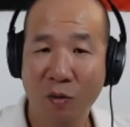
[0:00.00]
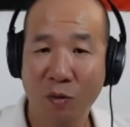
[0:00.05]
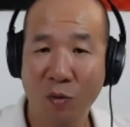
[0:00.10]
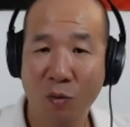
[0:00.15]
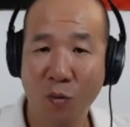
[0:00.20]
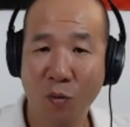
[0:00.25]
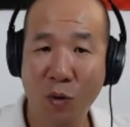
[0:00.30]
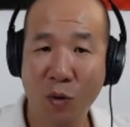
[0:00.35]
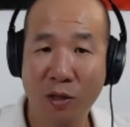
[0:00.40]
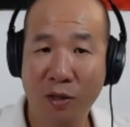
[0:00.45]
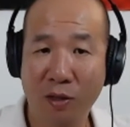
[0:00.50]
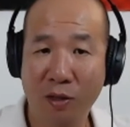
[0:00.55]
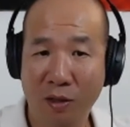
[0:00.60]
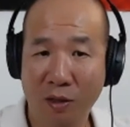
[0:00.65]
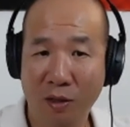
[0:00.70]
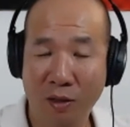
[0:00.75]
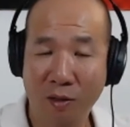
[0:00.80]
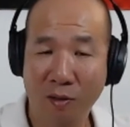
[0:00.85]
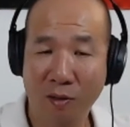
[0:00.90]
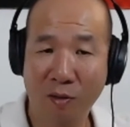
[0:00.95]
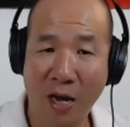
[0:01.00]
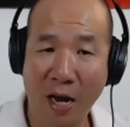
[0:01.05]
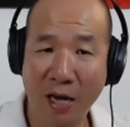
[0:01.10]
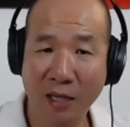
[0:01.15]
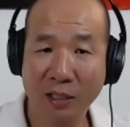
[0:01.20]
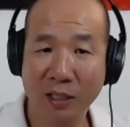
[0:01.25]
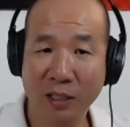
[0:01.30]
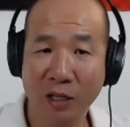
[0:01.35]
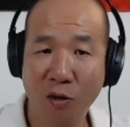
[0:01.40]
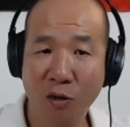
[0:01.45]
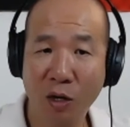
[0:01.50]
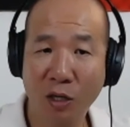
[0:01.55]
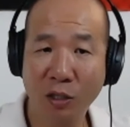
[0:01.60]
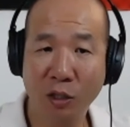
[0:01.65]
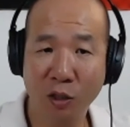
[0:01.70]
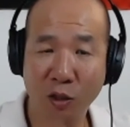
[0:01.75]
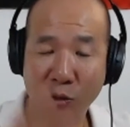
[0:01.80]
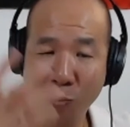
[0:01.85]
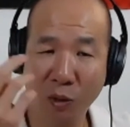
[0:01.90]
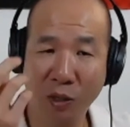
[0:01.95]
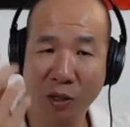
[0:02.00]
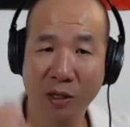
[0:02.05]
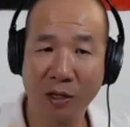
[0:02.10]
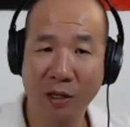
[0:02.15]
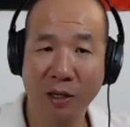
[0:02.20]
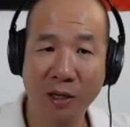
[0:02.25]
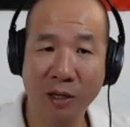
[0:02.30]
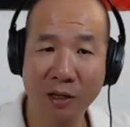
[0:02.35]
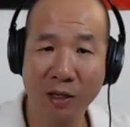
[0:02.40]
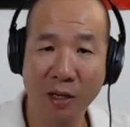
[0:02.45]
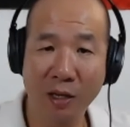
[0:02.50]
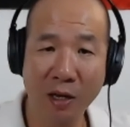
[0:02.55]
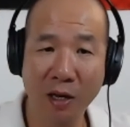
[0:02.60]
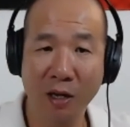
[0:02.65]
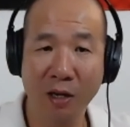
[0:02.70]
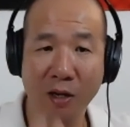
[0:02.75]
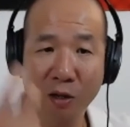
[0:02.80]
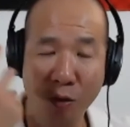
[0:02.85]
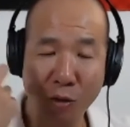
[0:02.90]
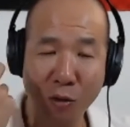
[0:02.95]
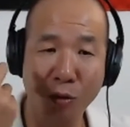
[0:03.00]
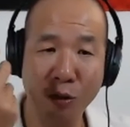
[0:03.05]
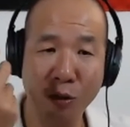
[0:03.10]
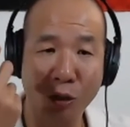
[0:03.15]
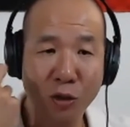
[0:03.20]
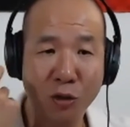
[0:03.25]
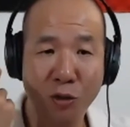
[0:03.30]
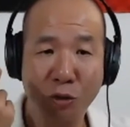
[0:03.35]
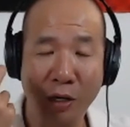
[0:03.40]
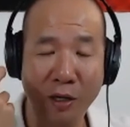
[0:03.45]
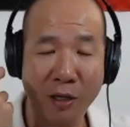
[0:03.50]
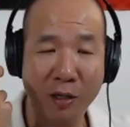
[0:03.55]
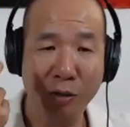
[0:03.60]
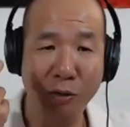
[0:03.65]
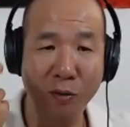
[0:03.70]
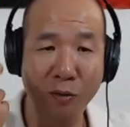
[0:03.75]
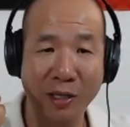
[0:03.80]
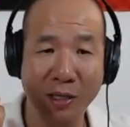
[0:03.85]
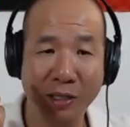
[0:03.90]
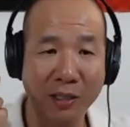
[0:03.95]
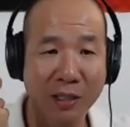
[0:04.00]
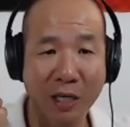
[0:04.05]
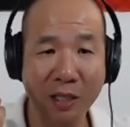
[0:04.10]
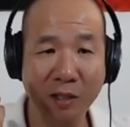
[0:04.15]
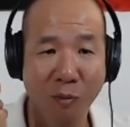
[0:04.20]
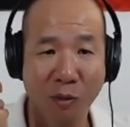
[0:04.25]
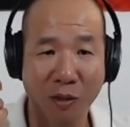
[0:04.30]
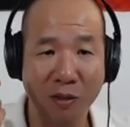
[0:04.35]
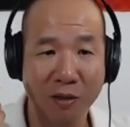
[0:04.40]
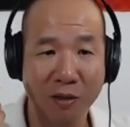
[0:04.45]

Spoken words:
with asking questions, but in the end, you're just trying to do the assessment,